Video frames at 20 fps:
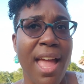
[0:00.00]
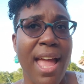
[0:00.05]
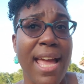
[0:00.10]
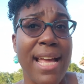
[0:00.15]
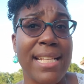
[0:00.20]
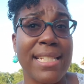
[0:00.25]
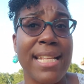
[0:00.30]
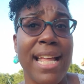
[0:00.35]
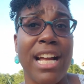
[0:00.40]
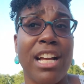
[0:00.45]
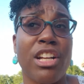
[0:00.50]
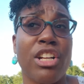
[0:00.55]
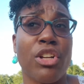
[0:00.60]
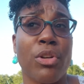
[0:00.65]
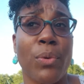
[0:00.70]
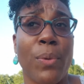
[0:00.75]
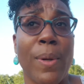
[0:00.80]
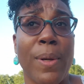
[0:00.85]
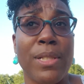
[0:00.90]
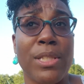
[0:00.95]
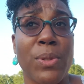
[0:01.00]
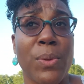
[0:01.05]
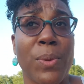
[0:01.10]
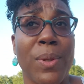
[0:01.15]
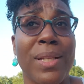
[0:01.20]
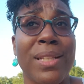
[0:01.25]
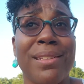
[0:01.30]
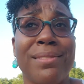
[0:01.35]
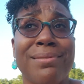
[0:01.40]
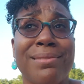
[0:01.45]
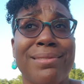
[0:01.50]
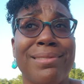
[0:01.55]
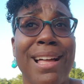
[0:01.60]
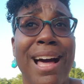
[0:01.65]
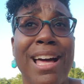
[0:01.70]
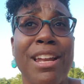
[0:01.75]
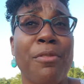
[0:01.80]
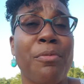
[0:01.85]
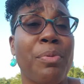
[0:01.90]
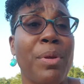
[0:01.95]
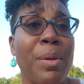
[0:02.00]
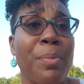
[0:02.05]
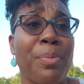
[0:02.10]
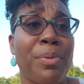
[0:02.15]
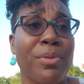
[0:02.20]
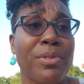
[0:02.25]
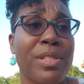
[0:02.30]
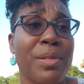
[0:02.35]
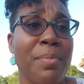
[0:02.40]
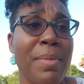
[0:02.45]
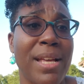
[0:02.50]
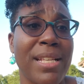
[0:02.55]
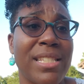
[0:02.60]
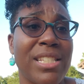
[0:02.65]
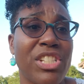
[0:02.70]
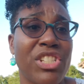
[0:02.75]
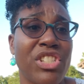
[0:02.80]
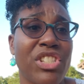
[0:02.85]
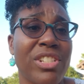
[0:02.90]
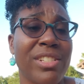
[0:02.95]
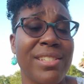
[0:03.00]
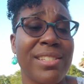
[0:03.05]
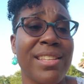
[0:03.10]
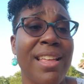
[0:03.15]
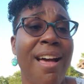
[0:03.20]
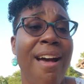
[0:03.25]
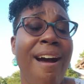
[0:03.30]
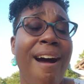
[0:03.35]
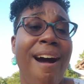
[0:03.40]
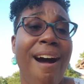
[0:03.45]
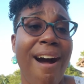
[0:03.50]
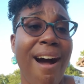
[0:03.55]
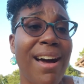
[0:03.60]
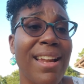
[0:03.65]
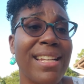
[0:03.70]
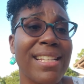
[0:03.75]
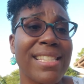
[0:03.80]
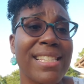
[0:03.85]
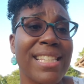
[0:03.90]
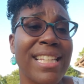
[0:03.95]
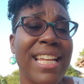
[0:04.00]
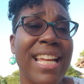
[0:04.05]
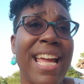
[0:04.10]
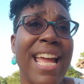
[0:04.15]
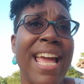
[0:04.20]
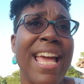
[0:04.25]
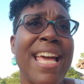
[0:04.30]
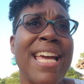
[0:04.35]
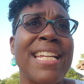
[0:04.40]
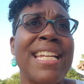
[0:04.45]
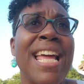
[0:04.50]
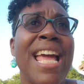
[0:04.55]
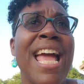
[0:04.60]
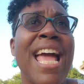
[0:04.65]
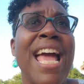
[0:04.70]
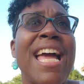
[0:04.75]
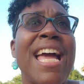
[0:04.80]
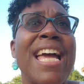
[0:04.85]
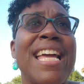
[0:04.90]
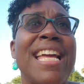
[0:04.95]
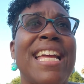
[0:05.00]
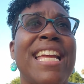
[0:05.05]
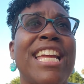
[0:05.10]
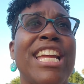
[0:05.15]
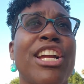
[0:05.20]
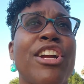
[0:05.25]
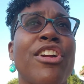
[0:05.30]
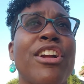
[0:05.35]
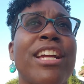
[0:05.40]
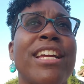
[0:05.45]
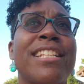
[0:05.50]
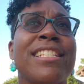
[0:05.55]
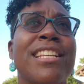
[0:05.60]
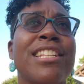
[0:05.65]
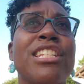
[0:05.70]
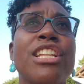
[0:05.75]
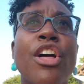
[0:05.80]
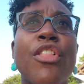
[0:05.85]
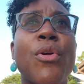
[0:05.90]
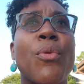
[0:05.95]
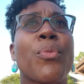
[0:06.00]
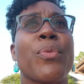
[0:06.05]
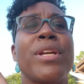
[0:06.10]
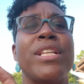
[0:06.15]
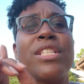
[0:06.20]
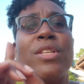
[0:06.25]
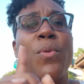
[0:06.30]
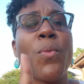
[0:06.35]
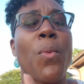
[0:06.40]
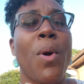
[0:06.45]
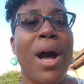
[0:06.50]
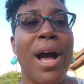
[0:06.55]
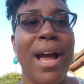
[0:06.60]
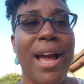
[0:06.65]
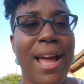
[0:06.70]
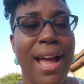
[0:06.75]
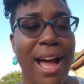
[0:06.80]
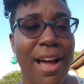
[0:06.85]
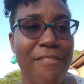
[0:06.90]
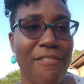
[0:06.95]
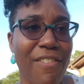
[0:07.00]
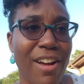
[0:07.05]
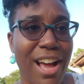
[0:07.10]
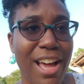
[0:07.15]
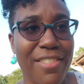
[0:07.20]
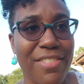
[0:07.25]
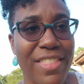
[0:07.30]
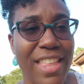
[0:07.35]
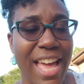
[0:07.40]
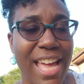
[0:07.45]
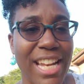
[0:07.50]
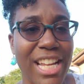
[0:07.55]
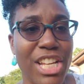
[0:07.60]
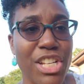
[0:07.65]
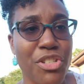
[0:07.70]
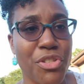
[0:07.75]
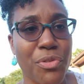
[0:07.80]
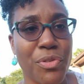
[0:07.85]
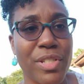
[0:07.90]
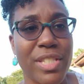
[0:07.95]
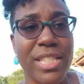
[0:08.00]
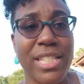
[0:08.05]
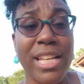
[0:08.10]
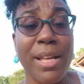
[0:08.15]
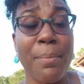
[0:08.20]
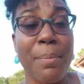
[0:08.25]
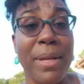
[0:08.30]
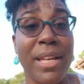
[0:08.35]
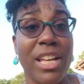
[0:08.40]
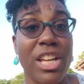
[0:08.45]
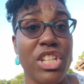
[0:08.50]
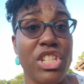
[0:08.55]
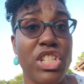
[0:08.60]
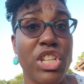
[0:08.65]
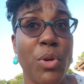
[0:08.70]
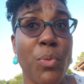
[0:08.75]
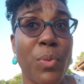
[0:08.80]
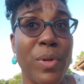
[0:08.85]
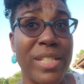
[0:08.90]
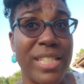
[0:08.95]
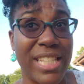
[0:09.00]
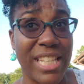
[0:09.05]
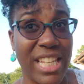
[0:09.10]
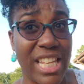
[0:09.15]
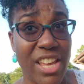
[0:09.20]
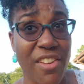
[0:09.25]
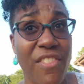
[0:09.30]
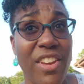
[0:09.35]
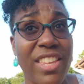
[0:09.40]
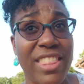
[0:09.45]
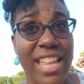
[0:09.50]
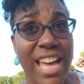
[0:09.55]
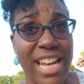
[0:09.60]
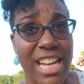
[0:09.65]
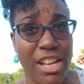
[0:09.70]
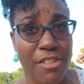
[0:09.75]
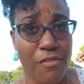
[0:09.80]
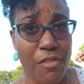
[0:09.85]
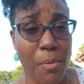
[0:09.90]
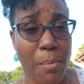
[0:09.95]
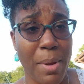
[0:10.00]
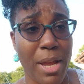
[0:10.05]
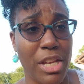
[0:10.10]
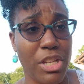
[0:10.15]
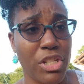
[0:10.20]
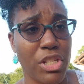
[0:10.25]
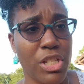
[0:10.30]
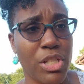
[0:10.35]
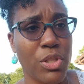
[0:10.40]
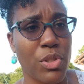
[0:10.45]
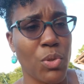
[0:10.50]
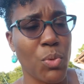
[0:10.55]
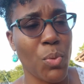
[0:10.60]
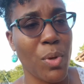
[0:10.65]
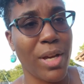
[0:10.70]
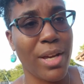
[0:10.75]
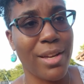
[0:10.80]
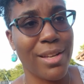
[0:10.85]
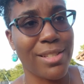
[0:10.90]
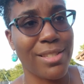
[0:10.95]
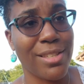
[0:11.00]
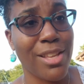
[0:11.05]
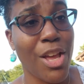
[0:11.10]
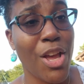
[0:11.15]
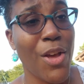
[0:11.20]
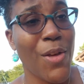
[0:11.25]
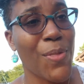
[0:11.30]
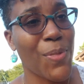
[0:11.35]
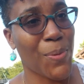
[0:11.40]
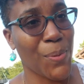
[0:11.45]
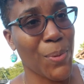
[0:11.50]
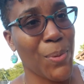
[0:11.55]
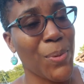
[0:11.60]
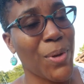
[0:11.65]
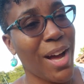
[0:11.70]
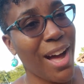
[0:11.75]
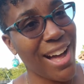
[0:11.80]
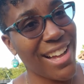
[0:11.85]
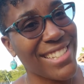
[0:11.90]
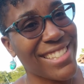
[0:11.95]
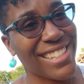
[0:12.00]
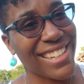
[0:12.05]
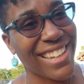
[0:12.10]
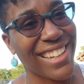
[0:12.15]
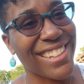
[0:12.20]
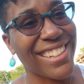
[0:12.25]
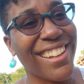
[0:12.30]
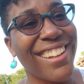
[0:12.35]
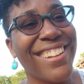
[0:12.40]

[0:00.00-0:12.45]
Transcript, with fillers: It's not congruent to a lot of people's messages, honestly, and here is another reason why I find that interesting because she was giving that information to us through content.